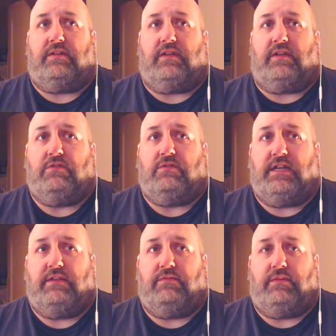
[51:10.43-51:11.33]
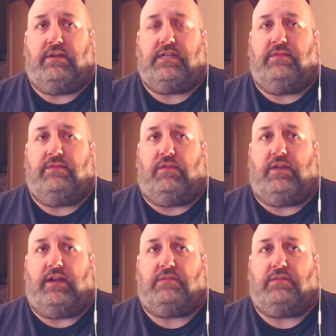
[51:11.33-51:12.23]
I know Steve
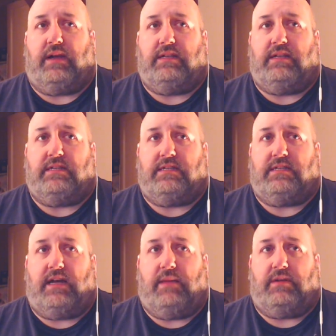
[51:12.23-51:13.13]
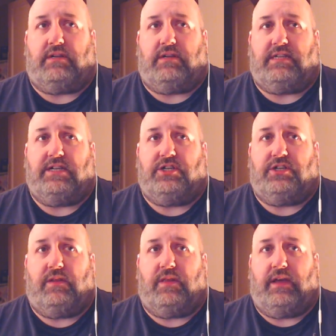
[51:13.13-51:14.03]
often explains this
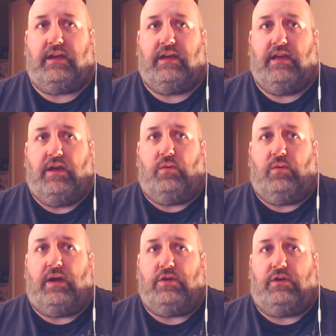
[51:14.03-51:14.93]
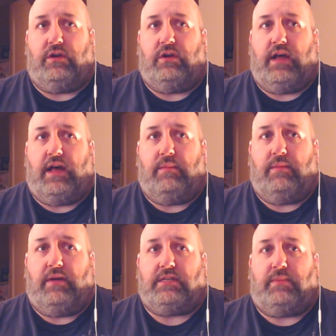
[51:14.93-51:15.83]
amortization thing where you can,
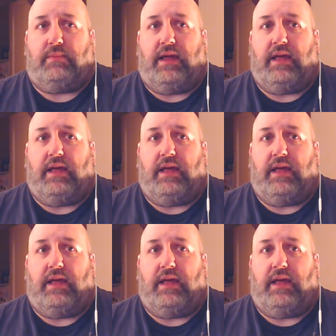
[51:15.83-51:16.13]
as a player